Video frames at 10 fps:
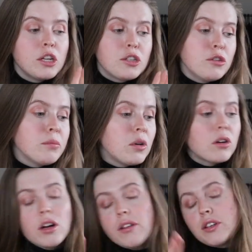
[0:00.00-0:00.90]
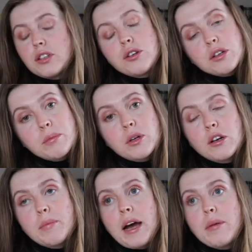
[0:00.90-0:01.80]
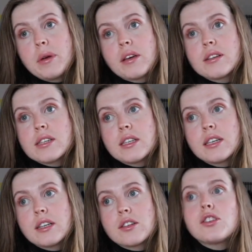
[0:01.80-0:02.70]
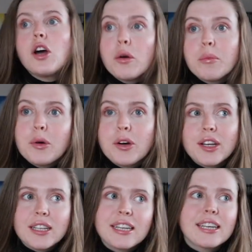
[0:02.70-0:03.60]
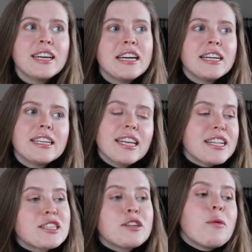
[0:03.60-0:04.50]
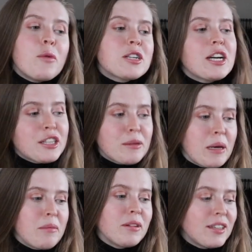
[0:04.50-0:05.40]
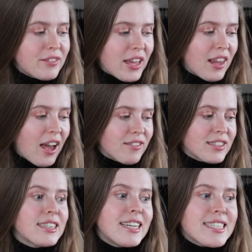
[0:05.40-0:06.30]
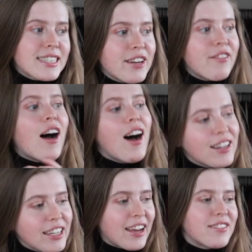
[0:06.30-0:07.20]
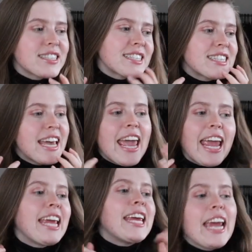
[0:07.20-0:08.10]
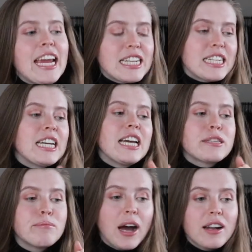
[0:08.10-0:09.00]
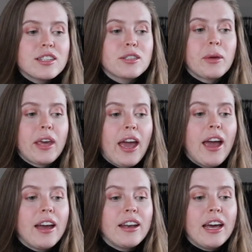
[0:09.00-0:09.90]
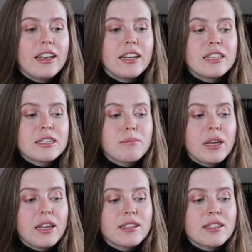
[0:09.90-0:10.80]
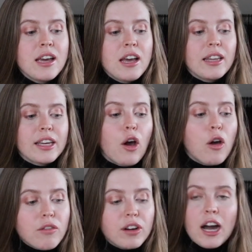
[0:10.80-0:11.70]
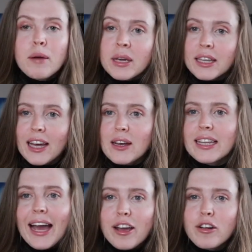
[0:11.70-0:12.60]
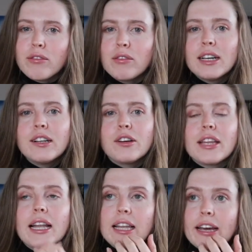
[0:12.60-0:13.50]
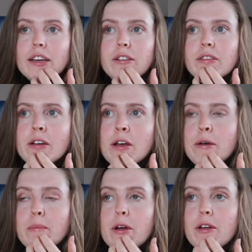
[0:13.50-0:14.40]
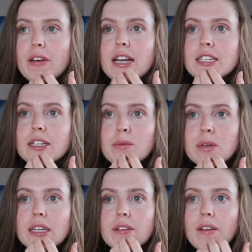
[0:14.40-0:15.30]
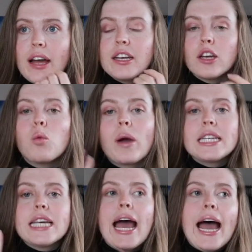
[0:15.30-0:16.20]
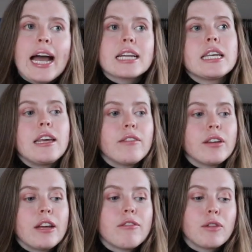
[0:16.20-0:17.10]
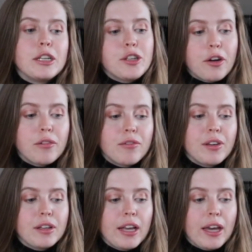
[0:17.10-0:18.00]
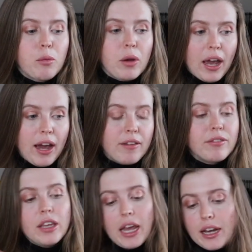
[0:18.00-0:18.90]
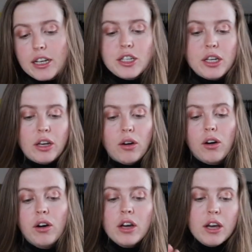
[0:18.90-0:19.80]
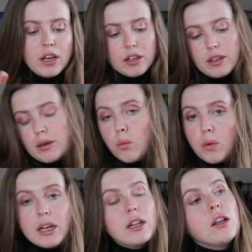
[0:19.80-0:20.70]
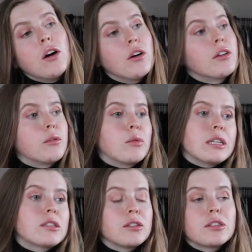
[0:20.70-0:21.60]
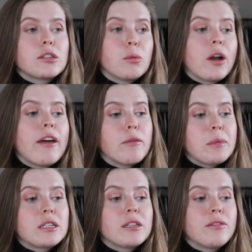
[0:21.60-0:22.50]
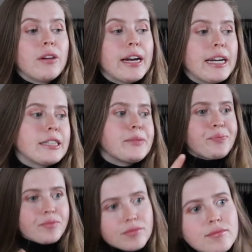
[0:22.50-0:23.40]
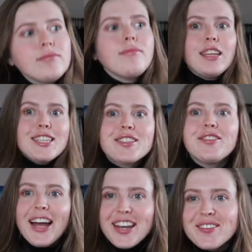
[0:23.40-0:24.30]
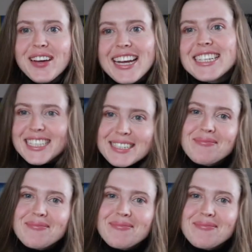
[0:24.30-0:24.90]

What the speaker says: do more of and talk more about, because I think it's so important. Like, let's not watch other people live their lives, like let's live our lives, let's engage in it as much as we can. And it just means like overcoming that lack of will or that lack of motivation and really finding a way to act, even if we don't feel like we have the energy or the will or the resources or whatever, but to just find a way to like